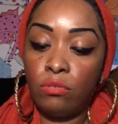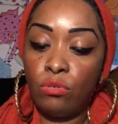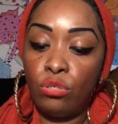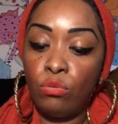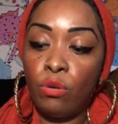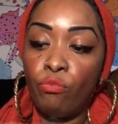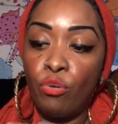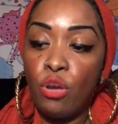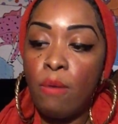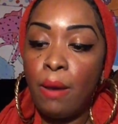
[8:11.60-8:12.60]
Or to a
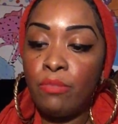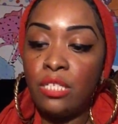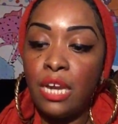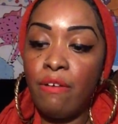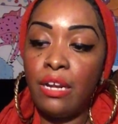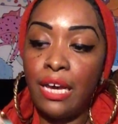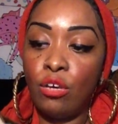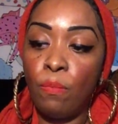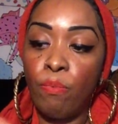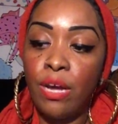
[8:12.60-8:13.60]
room. I'm just hearing like
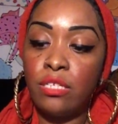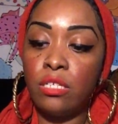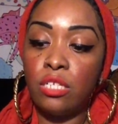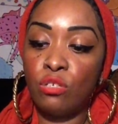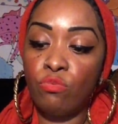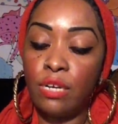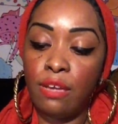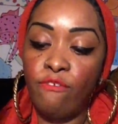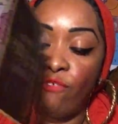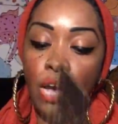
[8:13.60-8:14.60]
your presence is
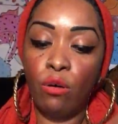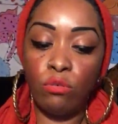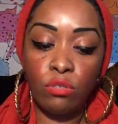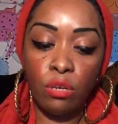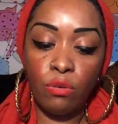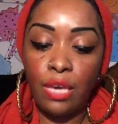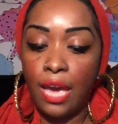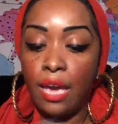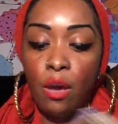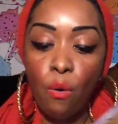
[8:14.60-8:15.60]
really felt, okay?